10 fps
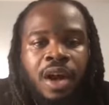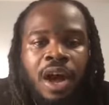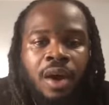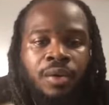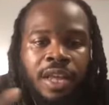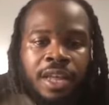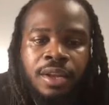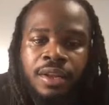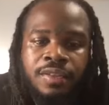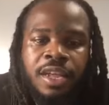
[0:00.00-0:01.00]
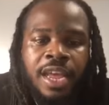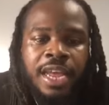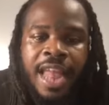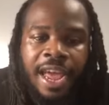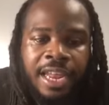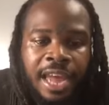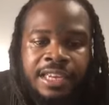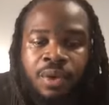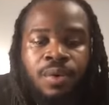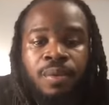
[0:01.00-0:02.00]
the healers and acting like that
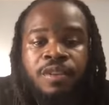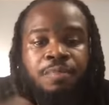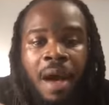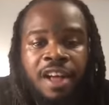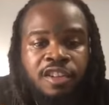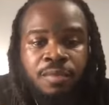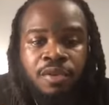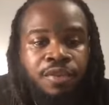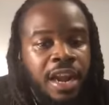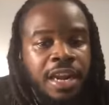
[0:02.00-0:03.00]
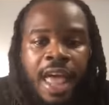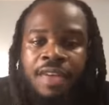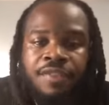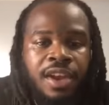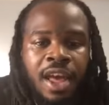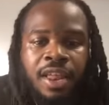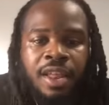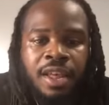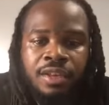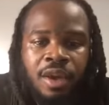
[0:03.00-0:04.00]
we're responsible for their life or not.
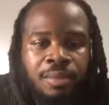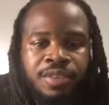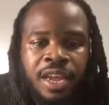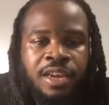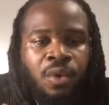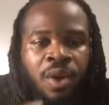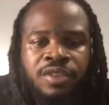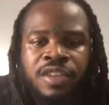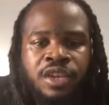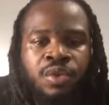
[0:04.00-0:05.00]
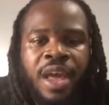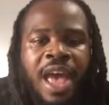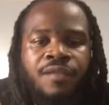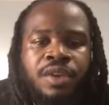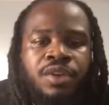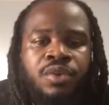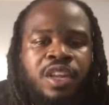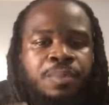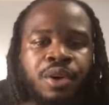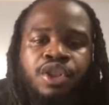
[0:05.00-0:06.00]
You know what I'm saying? The worst thing you can ever do is
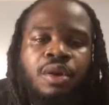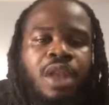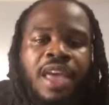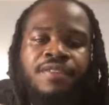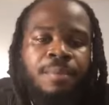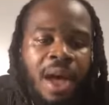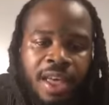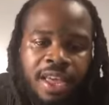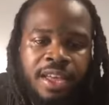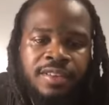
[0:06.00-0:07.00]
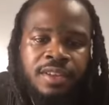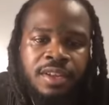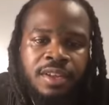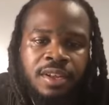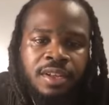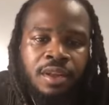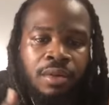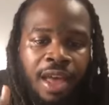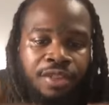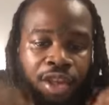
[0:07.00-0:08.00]
put your life in my hands. Your
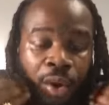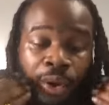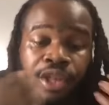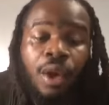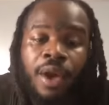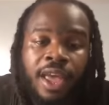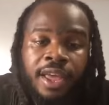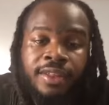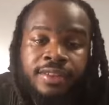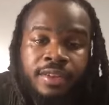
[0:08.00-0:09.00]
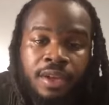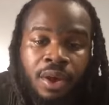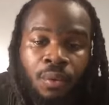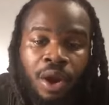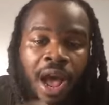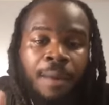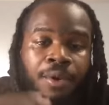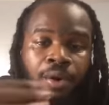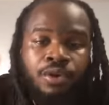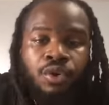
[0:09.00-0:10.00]
life should go in your hands. What I'm
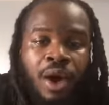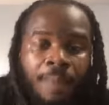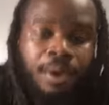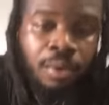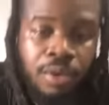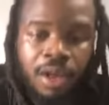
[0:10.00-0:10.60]
going to do, I'm going to love